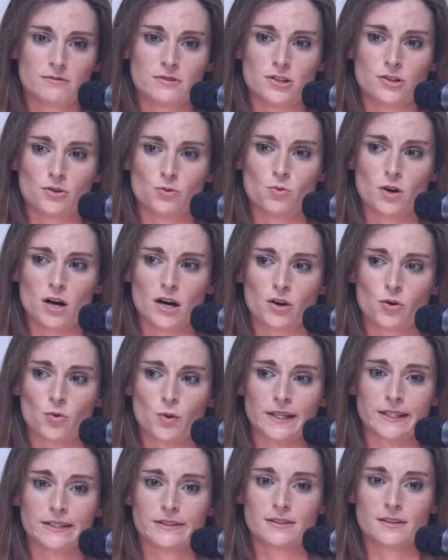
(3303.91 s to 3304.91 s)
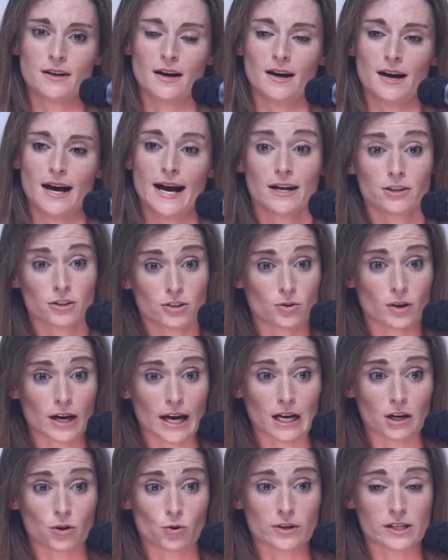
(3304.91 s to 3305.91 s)
to work with at
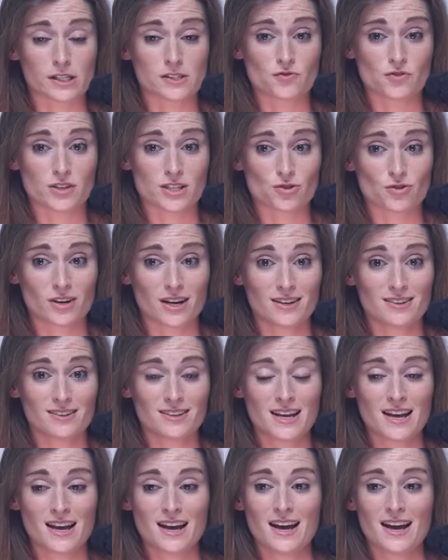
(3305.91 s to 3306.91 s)
UK Lawyers for Israel.